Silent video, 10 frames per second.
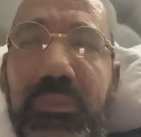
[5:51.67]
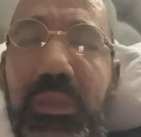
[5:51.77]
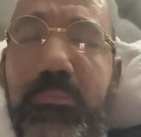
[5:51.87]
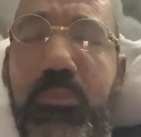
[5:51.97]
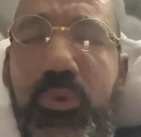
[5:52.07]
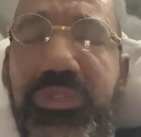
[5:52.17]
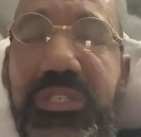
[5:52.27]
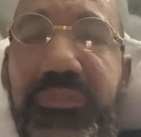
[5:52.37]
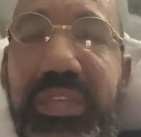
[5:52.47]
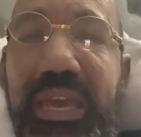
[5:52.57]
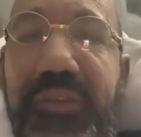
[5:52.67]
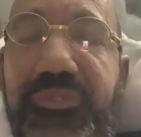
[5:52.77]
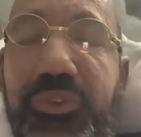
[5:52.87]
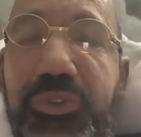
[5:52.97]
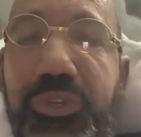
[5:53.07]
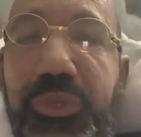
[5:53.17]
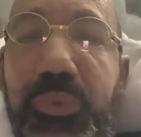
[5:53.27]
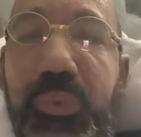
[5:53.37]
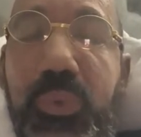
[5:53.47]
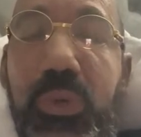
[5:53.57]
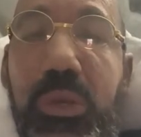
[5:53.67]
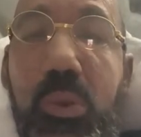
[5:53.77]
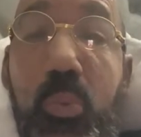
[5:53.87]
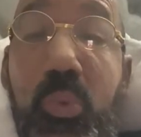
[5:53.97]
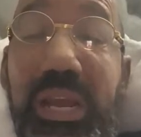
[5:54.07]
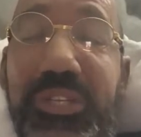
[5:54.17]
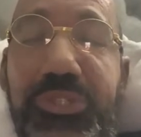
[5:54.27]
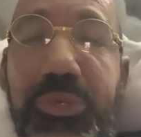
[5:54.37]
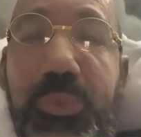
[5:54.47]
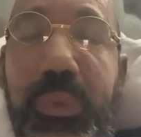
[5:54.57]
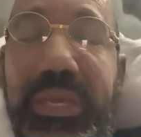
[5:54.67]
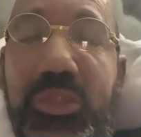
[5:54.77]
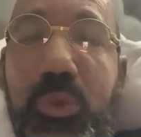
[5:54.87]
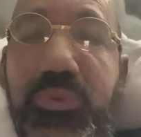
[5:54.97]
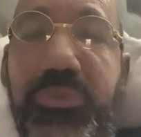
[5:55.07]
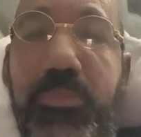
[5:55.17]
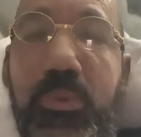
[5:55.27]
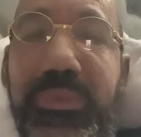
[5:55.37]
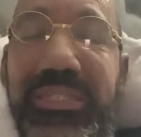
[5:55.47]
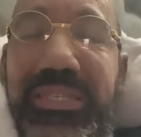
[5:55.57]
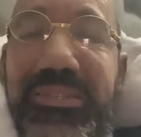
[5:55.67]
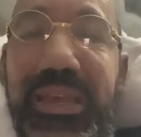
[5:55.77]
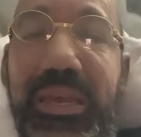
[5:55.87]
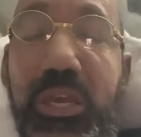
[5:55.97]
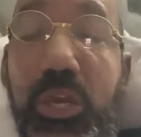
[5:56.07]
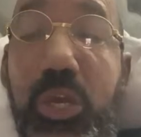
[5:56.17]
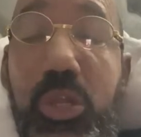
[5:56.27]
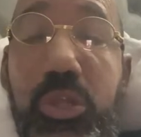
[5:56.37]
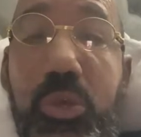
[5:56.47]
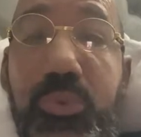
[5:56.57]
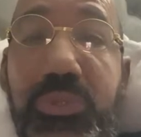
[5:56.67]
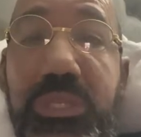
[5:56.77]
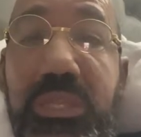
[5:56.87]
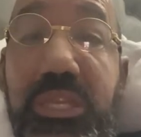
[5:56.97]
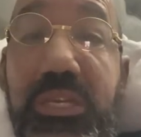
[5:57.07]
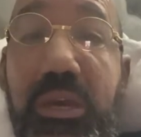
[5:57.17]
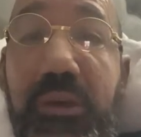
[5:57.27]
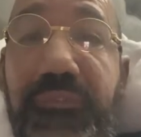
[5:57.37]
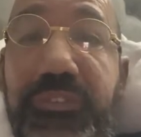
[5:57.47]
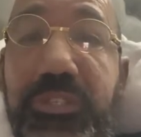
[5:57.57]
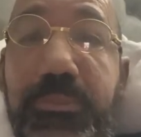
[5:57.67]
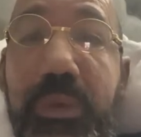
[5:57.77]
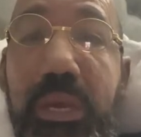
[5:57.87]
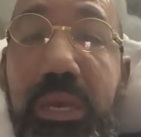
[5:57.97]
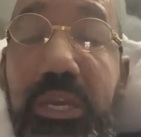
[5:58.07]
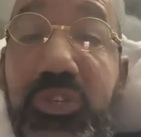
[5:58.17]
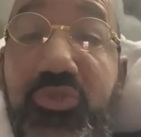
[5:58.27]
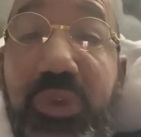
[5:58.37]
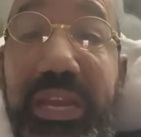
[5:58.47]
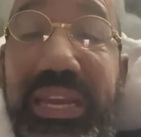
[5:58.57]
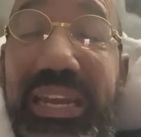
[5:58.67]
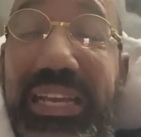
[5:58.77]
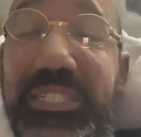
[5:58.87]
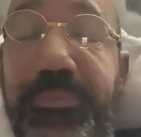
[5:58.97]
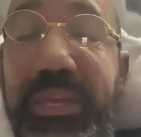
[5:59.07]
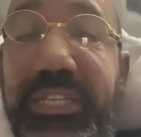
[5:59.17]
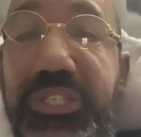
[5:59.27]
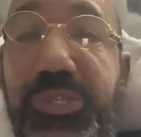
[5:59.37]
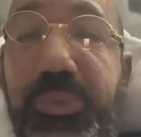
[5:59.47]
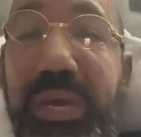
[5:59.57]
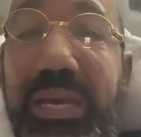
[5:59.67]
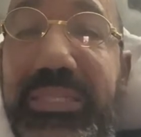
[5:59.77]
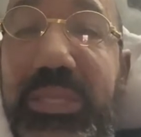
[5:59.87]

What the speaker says: most of the afternoon, what I do in those moments is I close the cuff to my trach. And I explained to you guys that